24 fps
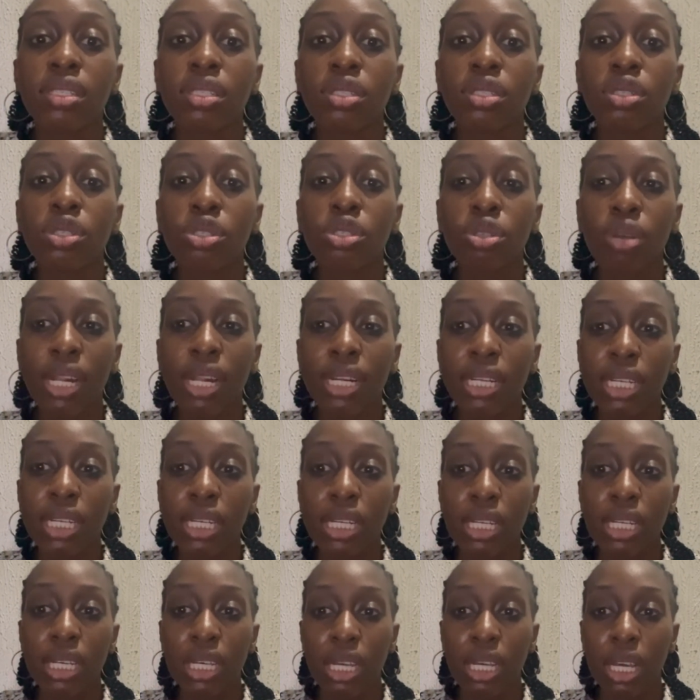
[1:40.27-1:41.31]

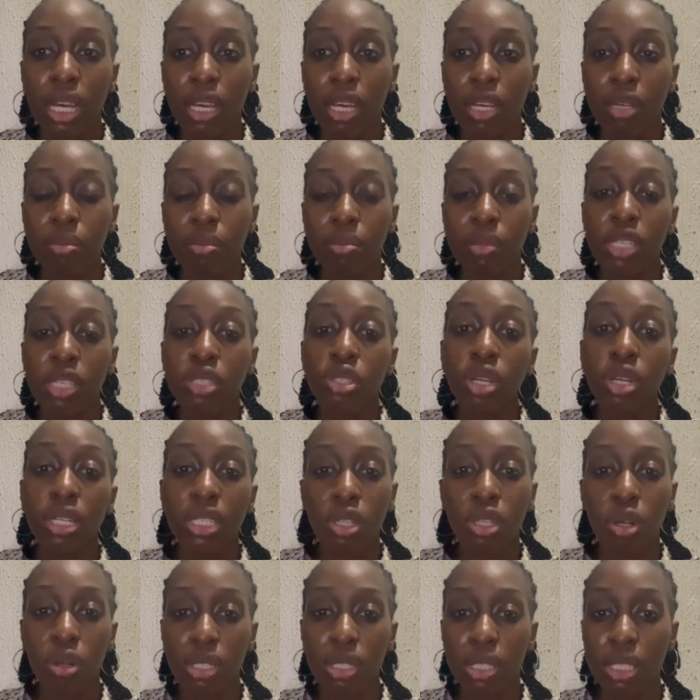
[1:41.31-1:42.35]
usually a
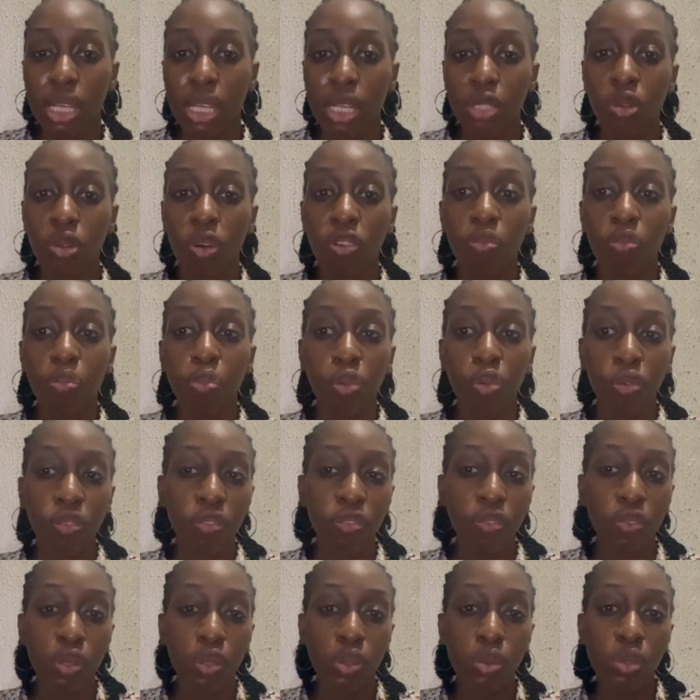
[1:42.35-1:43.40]
sudden onset of
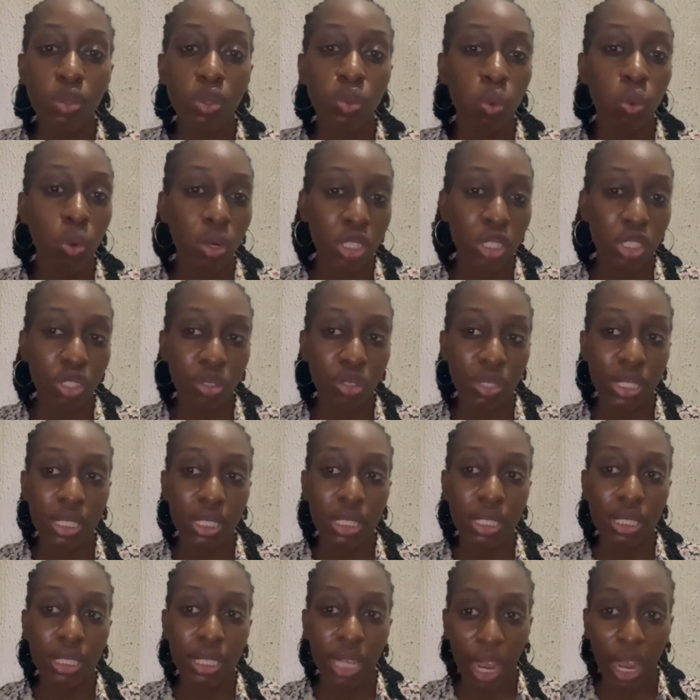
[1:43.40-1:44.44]
profuse watery
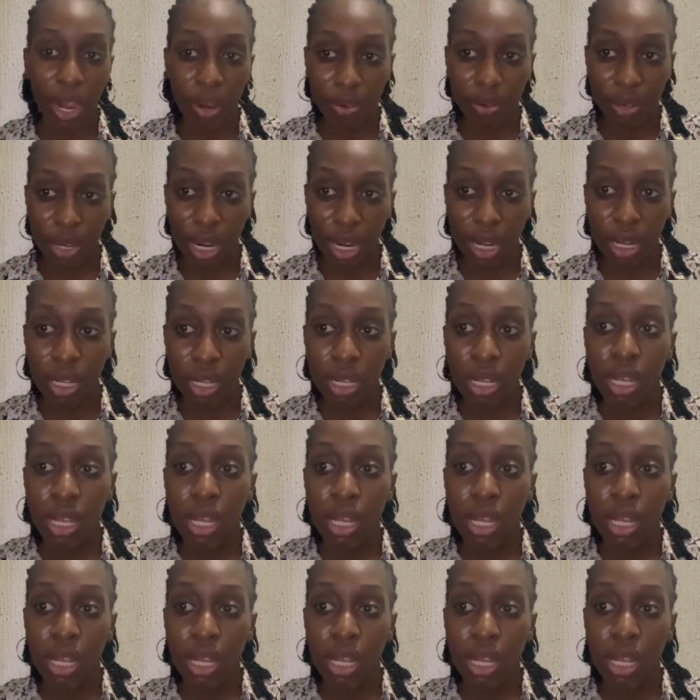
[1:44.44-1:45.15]
diarrhea.